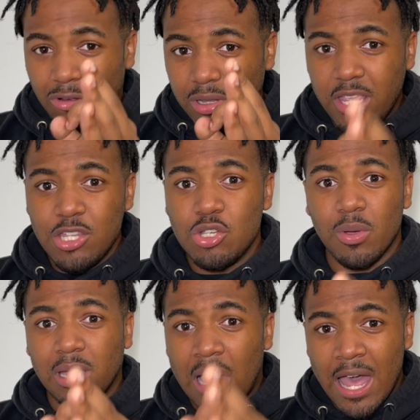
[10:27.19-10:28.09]
I'll
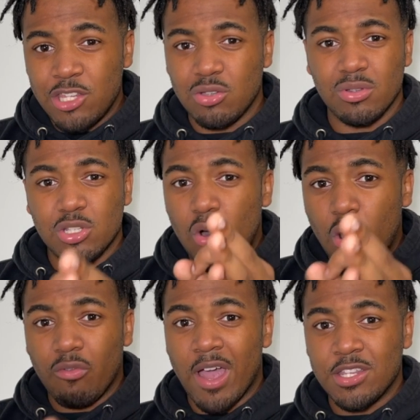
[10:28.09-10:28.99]
lead you and guide you
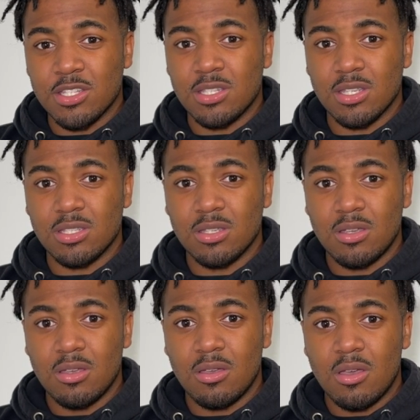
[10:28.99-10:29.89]
into all
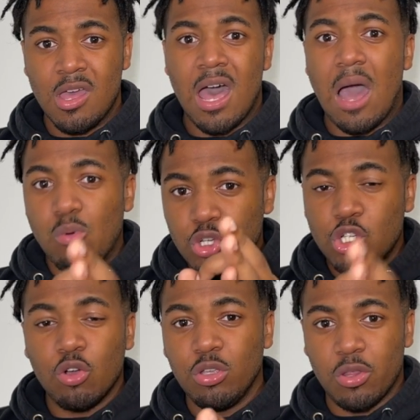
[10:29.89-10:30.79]
righteousness. I
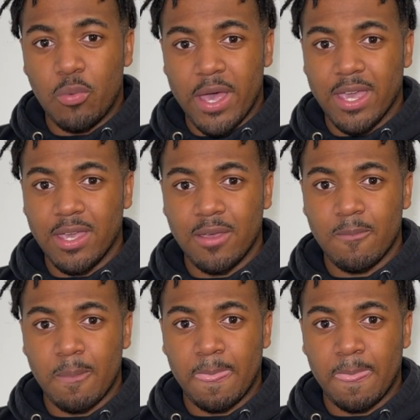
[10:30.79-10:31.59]
will show you the way.